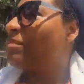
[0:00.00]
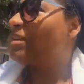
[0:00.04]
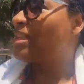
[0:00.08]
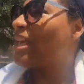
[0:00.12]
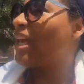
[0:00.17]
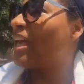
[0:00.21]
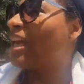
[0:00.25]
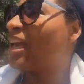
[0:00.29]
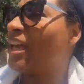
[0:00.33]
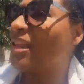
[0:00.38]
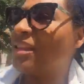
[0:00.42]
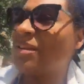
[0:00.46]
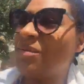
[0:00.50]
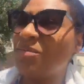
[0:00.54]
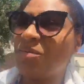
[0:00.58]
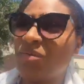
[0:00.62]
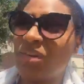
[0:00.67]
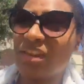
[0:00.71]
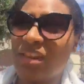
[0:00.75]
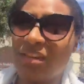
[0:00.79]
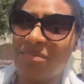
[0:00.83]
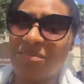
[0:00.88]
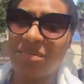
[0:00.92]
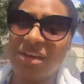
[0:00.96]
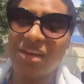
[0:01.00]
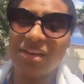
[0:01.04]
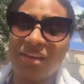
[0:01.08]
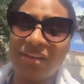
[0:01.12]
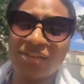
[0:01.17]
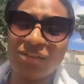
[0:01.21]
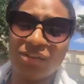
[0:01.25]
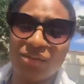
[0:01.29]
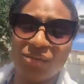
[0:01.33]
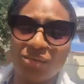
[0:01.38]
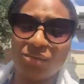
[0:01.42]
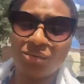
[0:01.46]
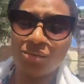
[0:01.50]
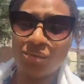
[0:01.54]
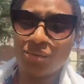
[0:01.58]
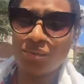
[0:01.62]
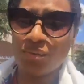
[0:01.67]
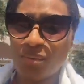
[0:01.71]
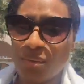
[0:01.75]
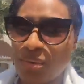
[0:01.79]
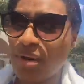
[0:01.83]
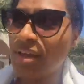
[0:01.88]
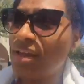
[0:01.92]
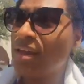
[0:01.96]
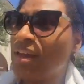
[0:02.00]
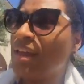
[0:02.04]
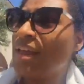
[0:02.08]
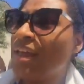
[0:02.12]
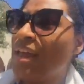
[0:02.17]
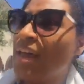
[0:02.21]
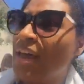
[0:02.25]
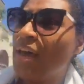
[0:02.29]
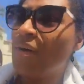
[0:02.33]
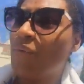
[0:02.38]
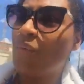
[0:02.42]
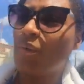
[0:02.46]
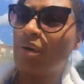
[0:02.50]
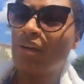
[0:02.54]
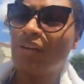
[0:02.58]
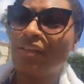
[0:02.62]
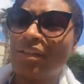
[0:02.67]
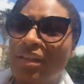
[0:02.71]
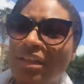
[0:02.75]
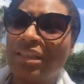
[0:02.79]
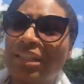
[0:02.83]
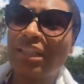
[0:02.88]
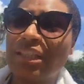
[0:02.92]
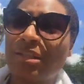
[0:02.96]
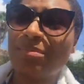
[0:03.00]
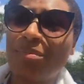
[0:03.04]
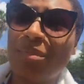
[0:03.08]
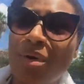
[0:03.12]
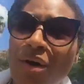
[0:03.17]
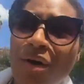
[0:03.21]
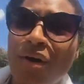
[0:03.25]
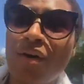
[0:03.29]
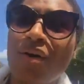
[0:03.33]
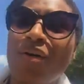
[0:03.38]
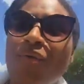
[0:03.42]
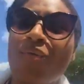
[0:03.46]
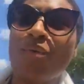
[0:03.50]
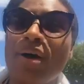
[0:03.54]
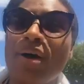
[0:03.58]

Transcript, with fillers: i'm taking them with me to one of the small